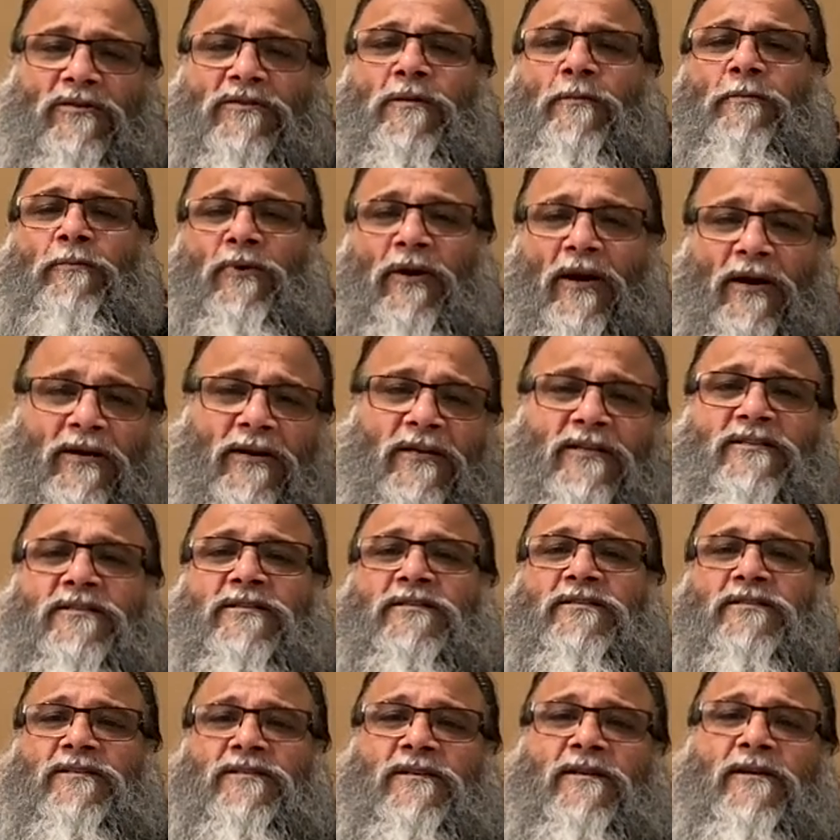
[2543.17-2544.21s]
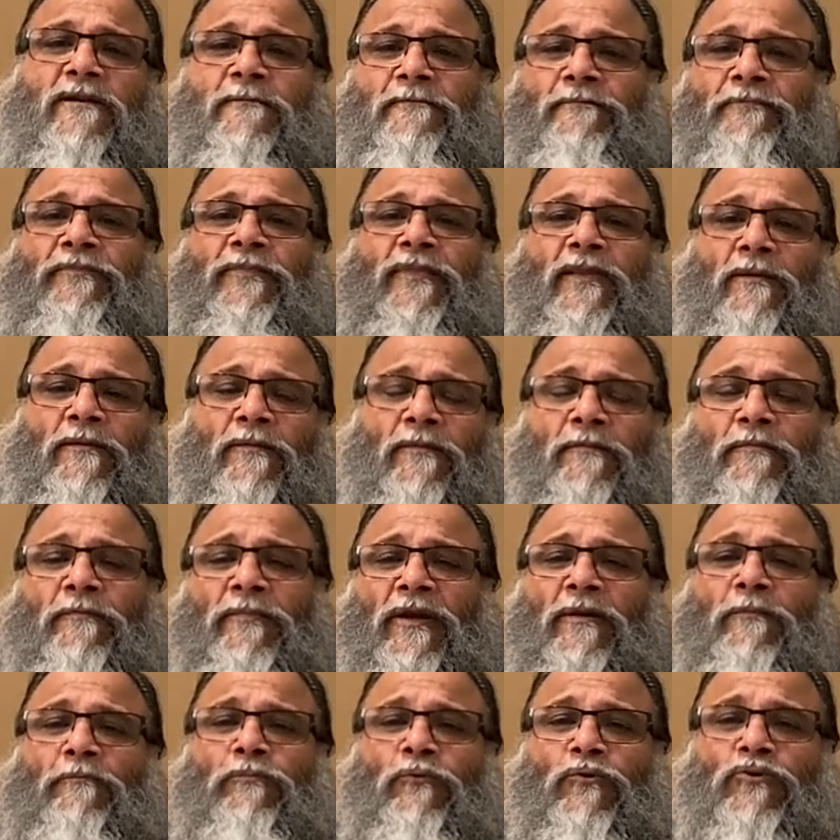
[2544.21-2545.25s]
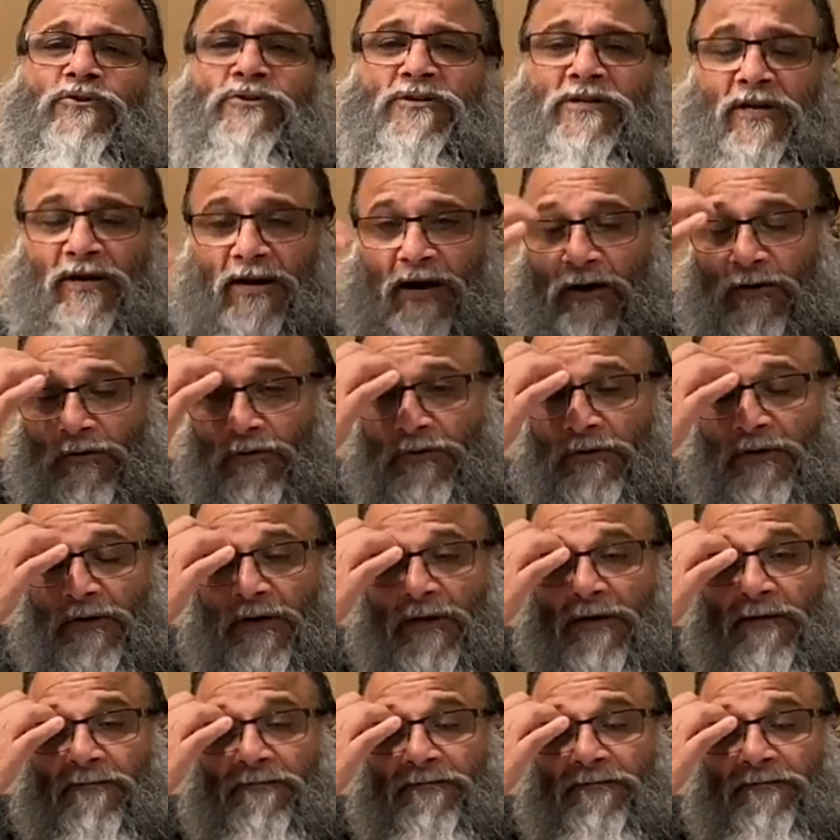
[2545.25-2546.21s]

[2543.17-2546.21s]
the blood is being pushed around,